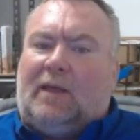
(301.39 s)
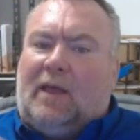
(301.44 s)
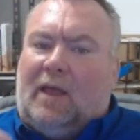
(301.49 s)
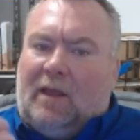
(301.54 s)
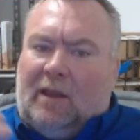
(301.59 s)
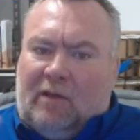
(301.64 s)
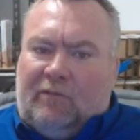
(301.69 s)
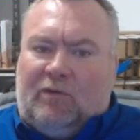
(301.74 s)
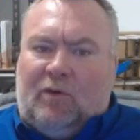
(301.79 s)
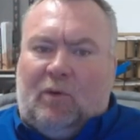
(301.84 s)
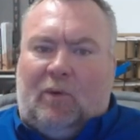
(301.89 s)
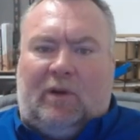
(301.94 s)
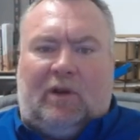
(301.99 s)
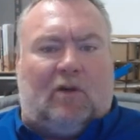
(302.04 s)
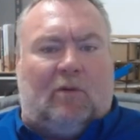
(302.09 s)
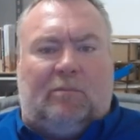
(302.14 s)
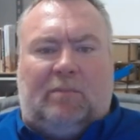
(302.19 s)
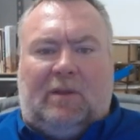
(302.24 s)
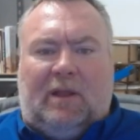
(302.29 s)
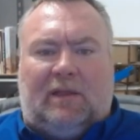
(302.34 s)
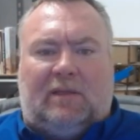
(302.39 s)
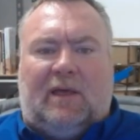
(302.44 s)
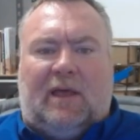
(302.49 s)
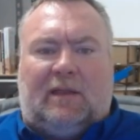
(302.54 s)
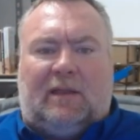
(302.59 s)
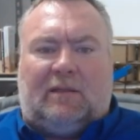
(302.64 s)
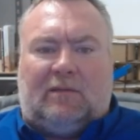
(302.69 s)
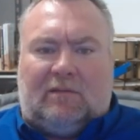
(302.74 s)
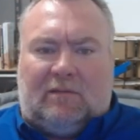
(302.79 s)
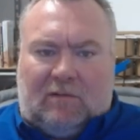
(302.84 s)
Uh, if you want to complete
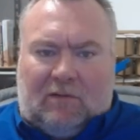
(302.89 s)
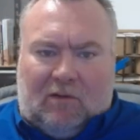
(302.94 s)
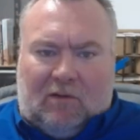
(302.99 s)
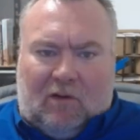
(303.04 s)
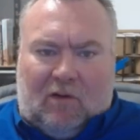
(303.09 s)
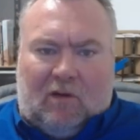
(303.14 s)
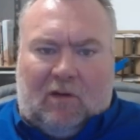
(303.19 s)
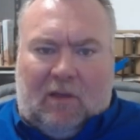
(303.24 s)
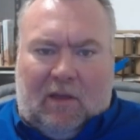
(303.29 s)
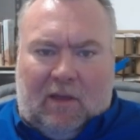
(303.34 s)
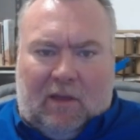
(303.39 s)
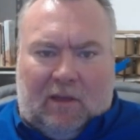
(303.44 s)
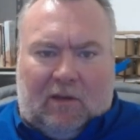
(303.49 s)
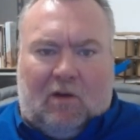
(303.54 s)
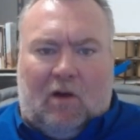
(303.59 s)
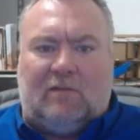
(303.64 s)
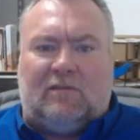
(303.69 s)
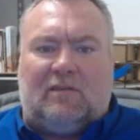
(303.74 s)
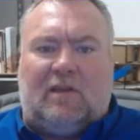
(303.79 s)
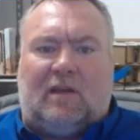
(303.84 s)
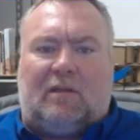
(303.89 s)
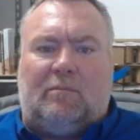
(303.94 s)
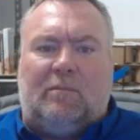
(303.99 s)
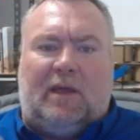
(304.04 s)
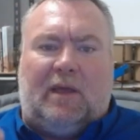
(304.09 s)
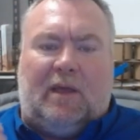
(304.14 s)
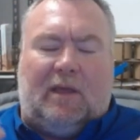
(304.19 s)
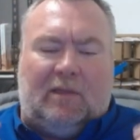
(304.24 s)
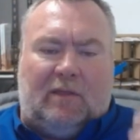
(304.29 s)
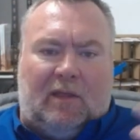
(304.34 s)
that, uh, contact
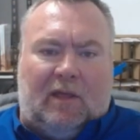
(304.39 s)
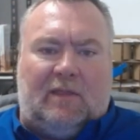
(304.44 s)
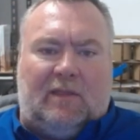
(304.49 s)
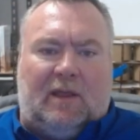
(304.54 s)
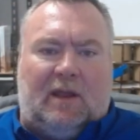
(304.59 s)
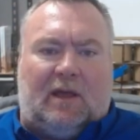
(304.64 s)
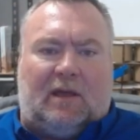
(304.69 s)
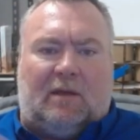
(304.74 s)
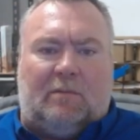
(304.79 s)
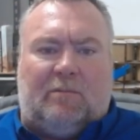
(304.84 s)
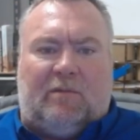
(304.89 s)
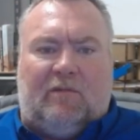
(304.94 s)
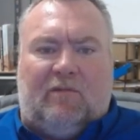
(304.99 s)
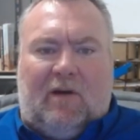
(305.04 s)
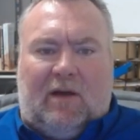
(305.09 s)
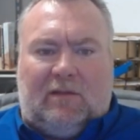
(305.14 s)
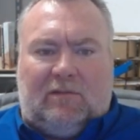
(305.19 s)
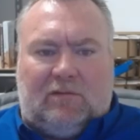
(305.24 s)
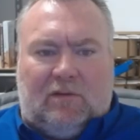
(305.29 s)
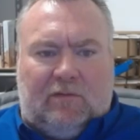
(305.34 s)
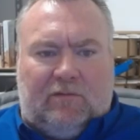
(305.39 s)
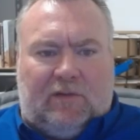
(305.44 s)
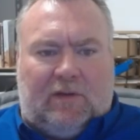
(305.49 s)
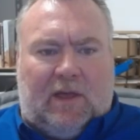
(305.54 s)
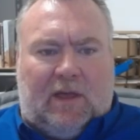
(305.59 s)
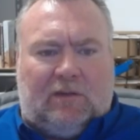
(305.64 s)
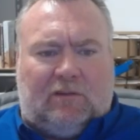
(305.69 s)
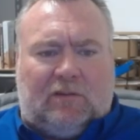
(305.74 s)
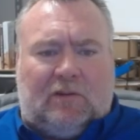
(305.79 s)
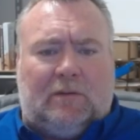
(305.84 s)
me and, and then I can provide
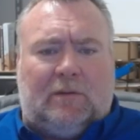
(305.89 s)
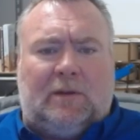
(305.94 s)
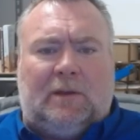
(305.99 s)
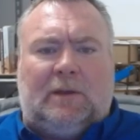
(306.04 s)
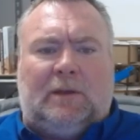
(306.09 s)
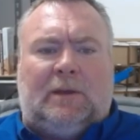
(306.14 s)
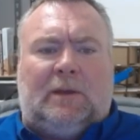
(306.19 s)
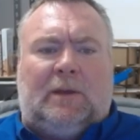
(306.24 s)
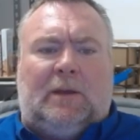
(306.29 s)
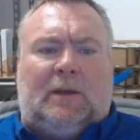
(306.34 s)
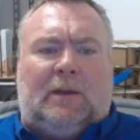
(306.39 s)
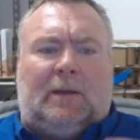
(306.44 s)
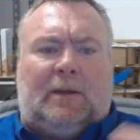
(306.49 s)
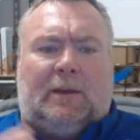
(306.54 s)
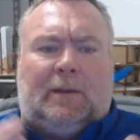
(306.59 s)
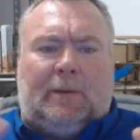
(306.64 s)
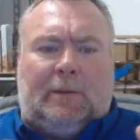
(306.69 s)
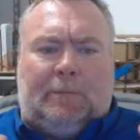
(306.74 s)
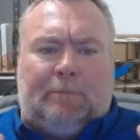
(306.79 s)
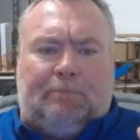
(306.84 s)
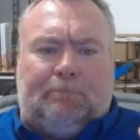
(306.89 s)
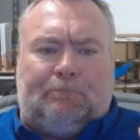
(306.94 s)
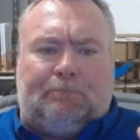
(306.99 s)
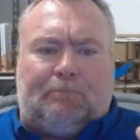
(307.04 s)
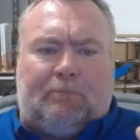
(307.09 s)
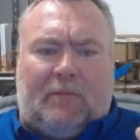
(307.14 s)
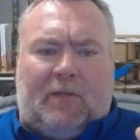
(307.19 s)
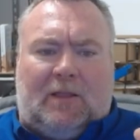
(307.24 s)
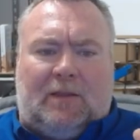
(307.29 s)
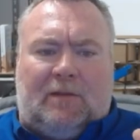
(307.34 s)
certification. Um,
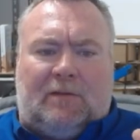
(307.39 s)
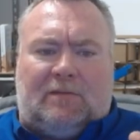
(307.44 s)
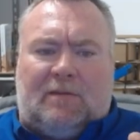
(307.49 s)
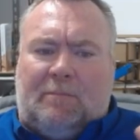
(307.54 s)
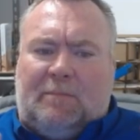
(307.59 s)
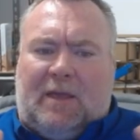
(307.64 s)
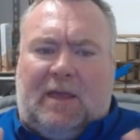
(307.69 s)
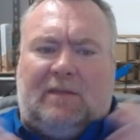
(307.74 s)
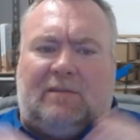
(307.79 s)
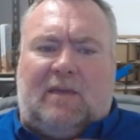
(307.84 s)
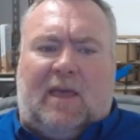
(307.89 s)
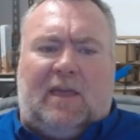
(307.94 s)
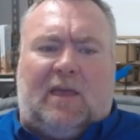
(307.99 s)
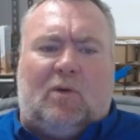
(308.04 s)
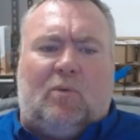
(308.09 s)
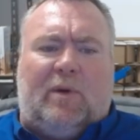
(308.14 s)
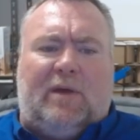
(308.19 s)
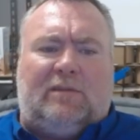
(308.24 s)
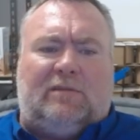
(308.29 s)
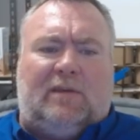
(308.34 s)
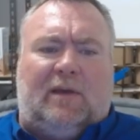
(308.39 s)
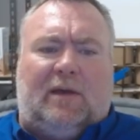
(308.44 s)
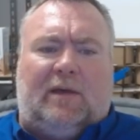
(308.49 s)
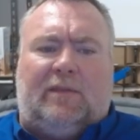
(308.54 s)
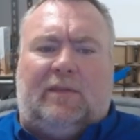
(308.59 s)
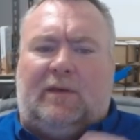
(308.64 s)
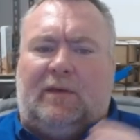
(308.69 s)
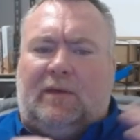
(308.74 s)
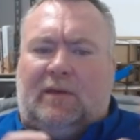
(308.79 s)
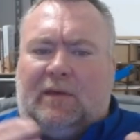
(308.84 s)
some key takeaways here.
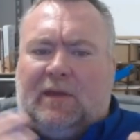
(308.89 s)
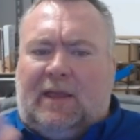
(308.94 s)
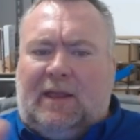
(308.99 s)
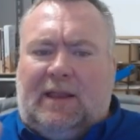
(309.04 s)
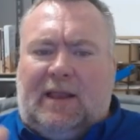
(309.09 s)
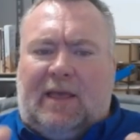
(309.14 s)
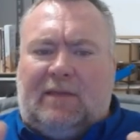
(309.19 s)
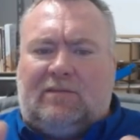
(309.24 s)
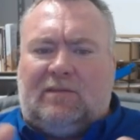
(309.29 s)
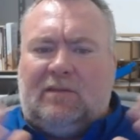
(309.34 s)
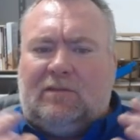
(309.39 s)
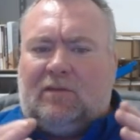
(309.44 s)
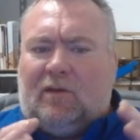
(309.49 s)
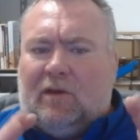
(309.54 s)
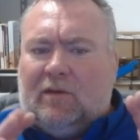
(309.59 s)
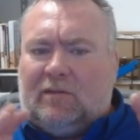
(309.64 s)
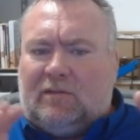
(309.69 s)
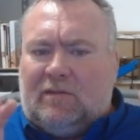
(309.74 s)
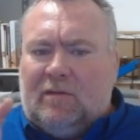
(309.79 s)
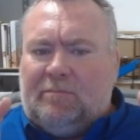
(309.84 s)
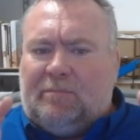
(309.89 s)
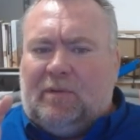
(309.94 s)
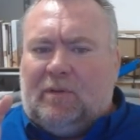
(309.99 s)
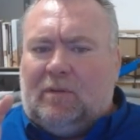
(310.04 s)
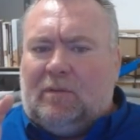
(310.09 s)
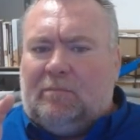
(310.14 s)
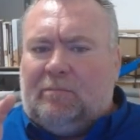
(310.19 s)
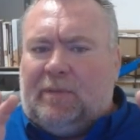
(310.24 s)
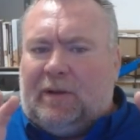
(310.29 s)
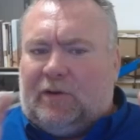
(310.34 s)
The key lessons are
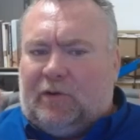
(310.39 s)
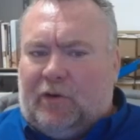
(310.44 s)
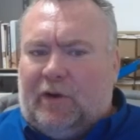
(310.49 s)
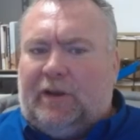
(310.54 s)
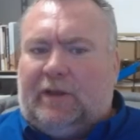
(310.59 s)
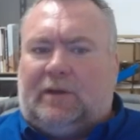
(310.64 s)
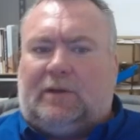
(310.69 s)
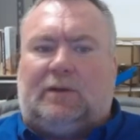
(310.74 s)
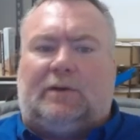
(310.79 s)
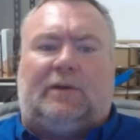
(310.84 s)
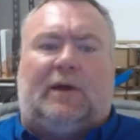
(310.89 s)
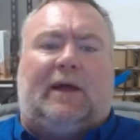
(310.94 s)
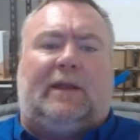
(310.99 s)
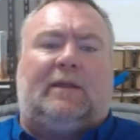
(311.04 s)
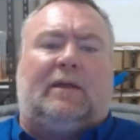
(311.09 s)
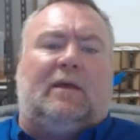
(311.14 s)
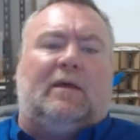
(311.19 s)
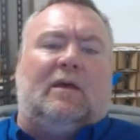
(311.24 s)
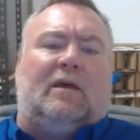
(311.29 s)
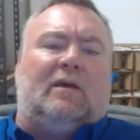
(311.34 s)
simple but critical, right?